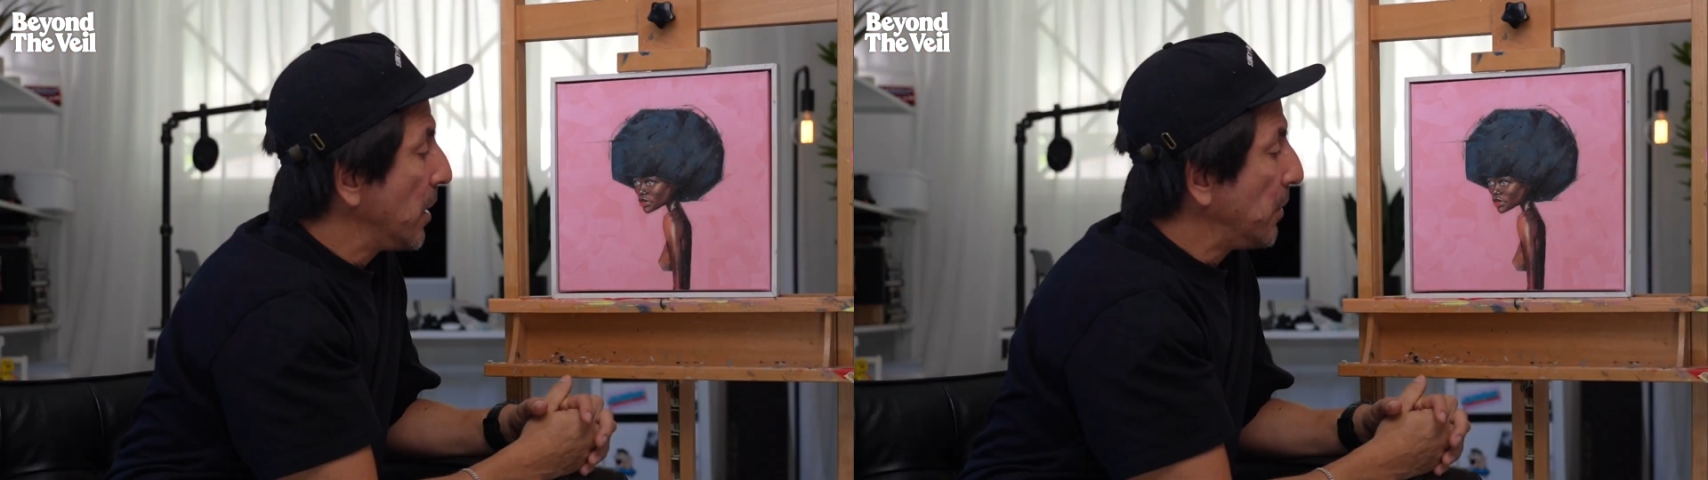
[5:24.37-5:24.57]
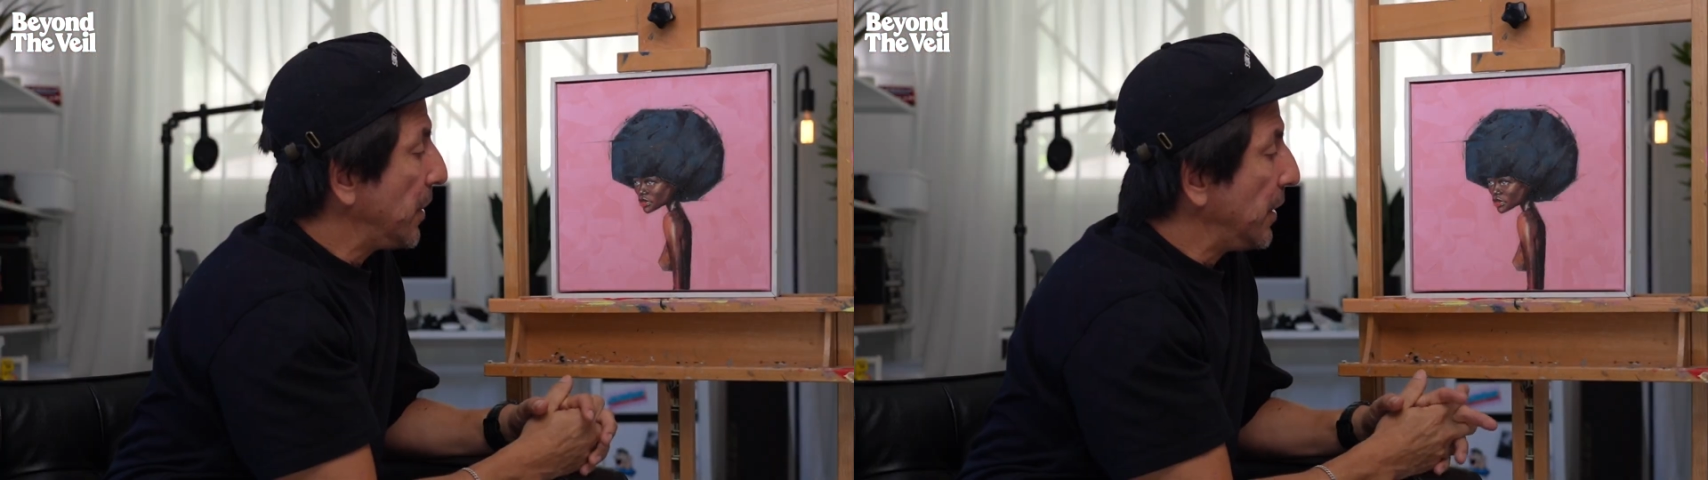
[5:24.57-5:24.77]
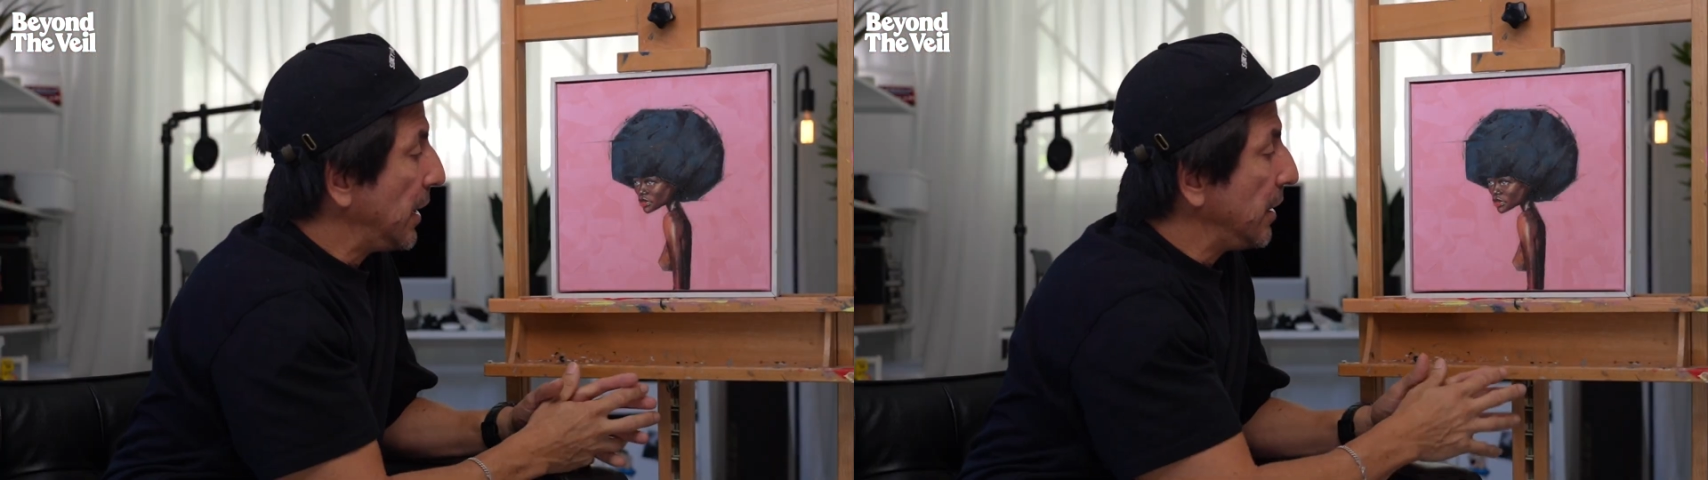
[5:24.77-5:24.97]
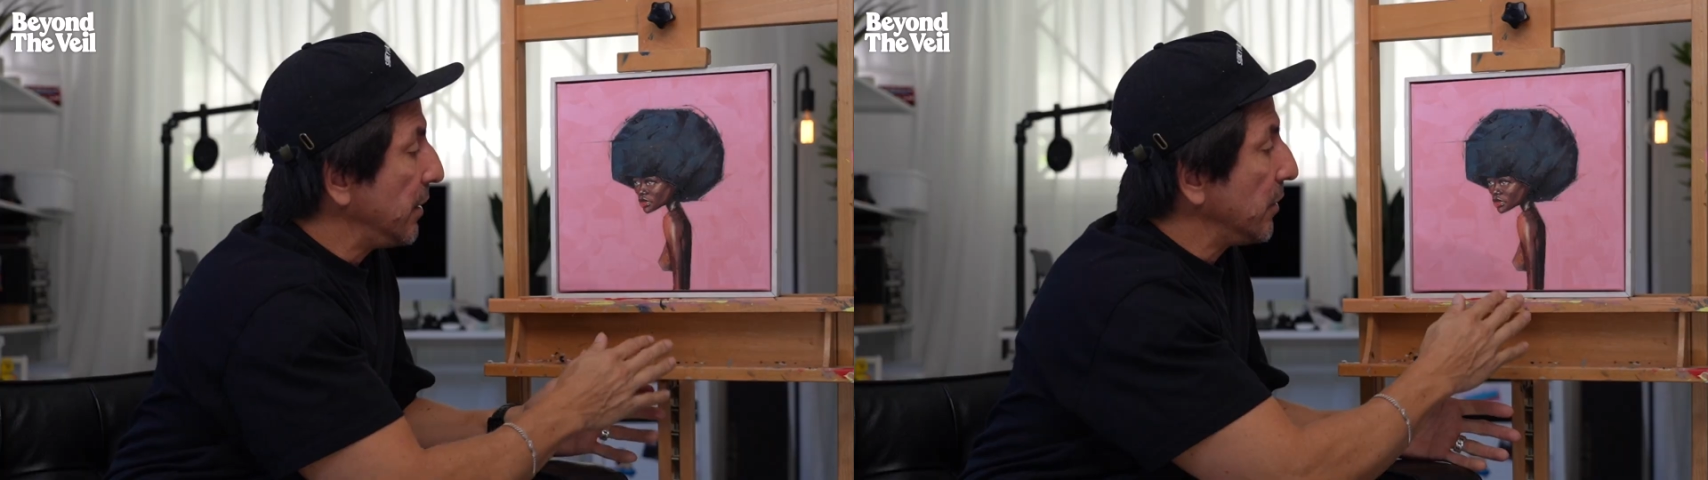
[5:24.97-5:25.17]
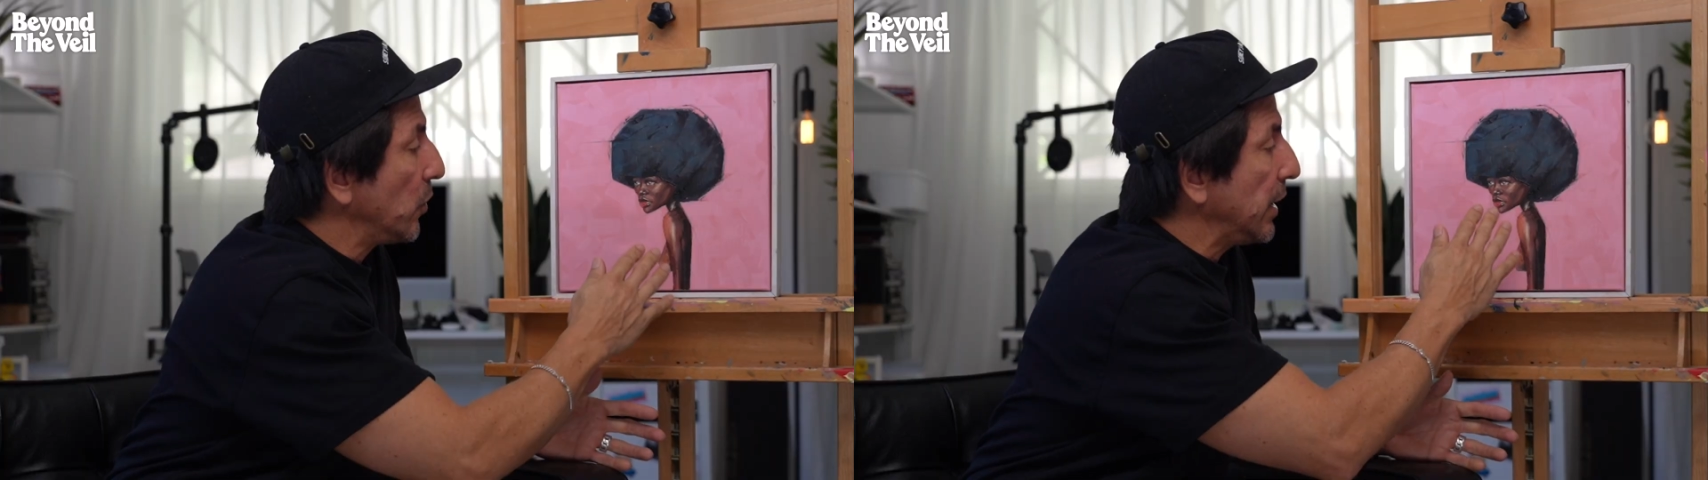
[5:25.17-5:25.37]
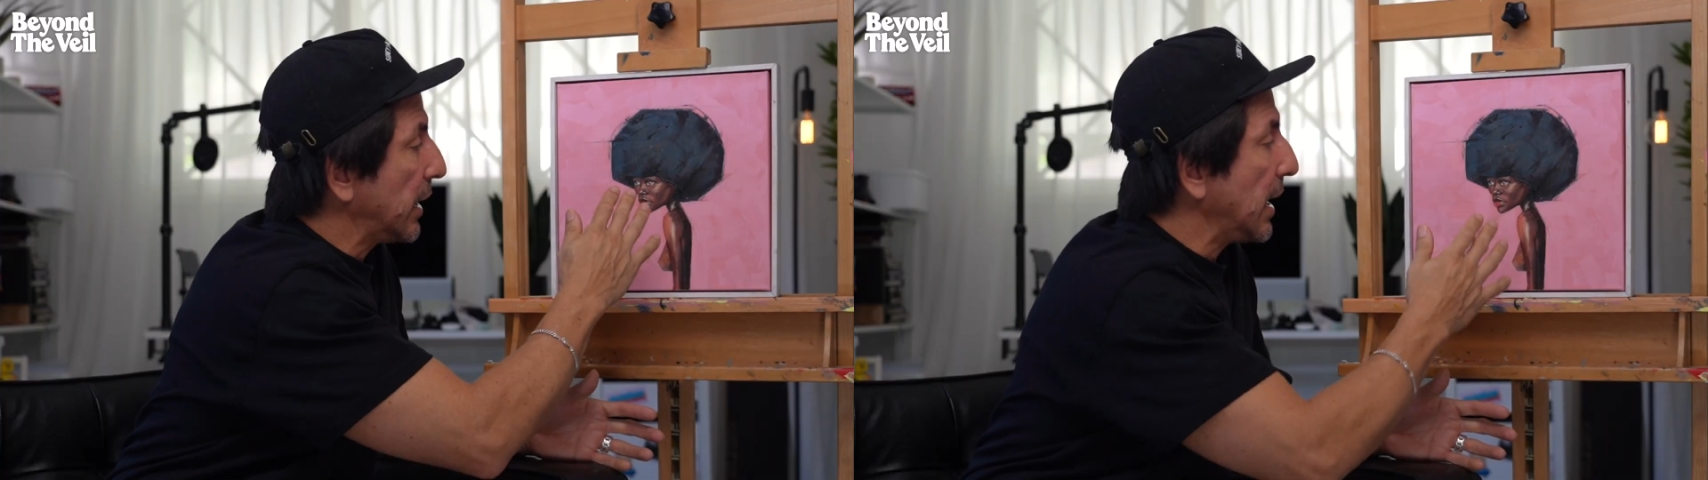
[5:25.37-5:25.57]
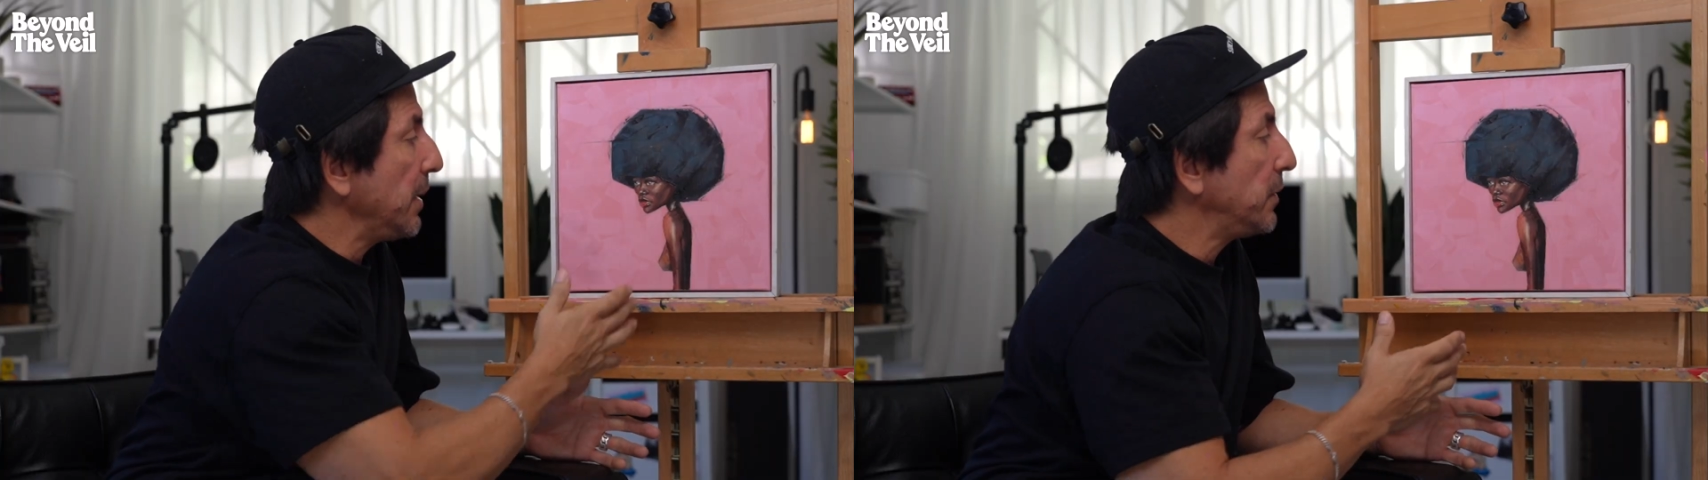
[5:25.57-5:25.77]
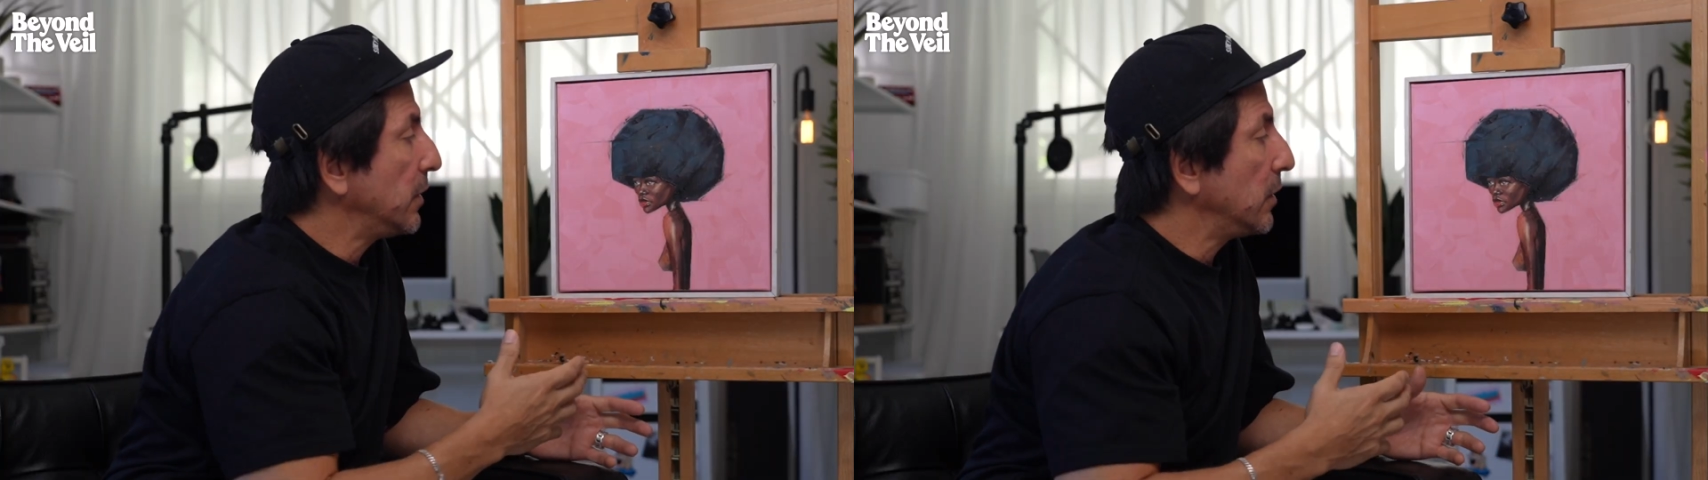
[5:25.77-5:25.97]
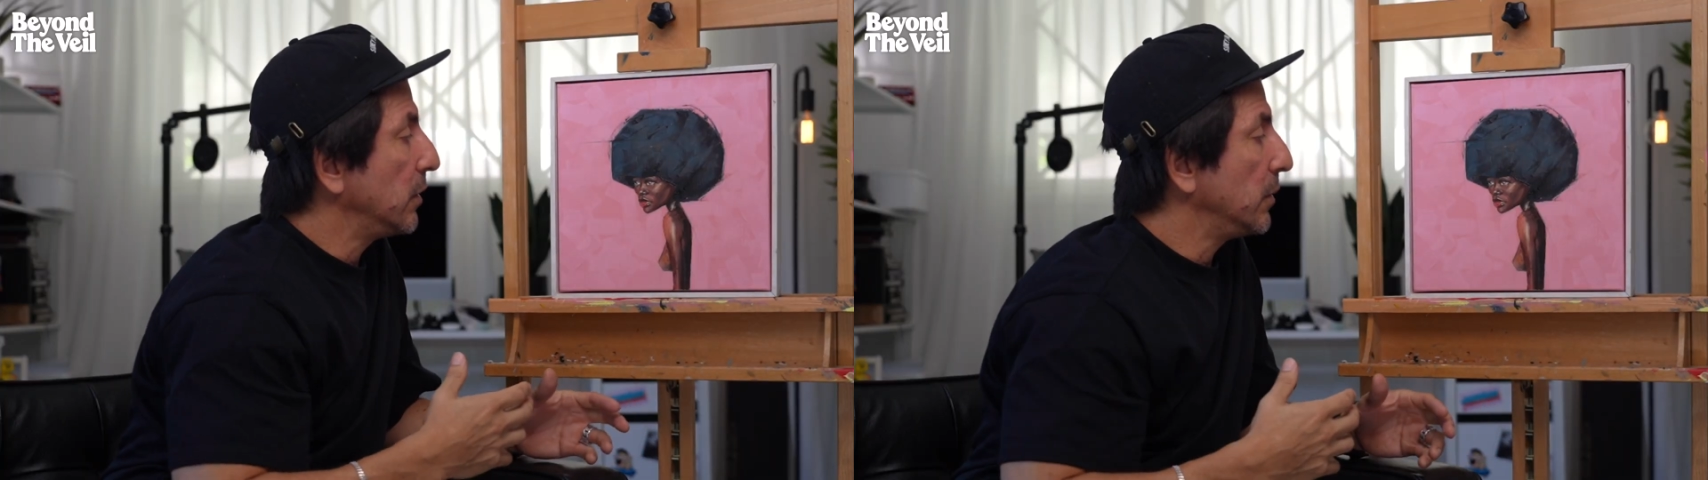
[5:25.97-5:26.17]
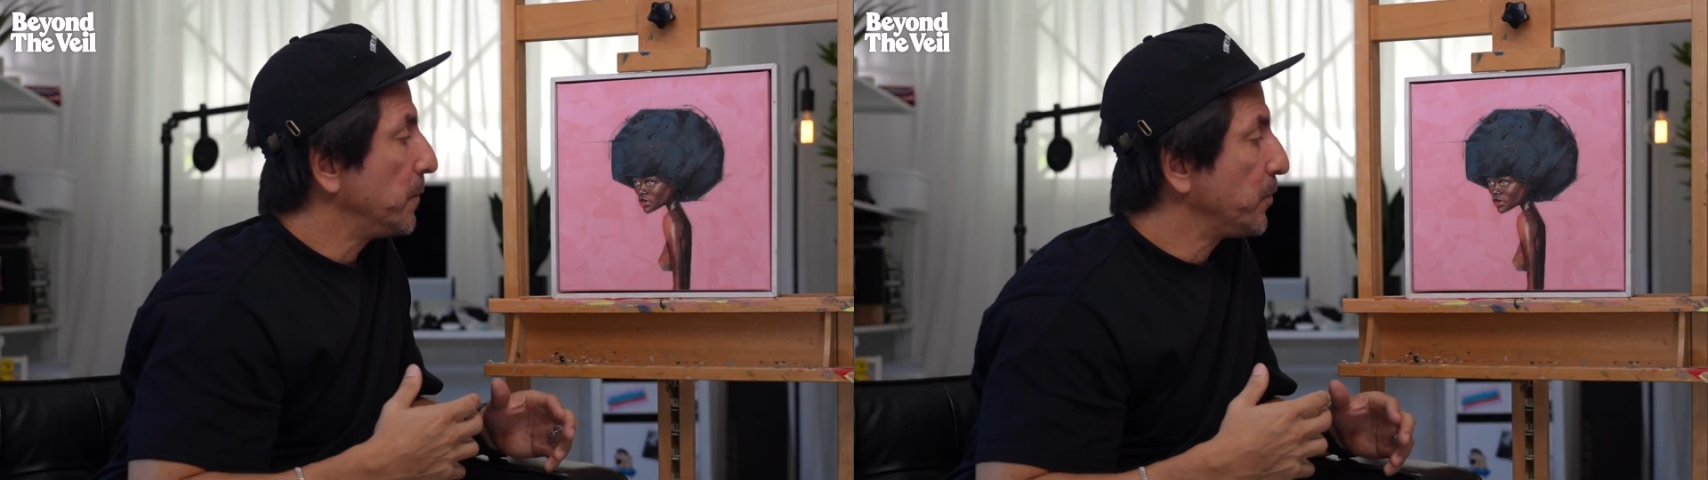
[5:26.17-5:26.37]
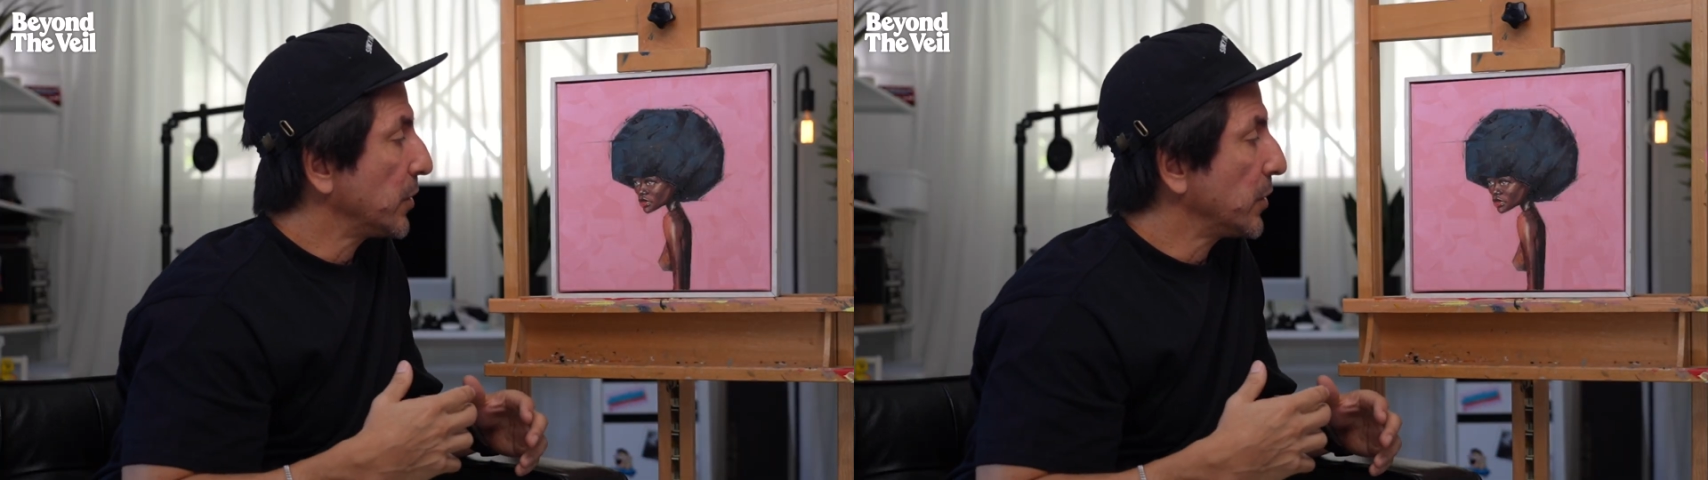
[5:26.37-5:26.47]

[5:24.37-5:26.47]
But then when it came to,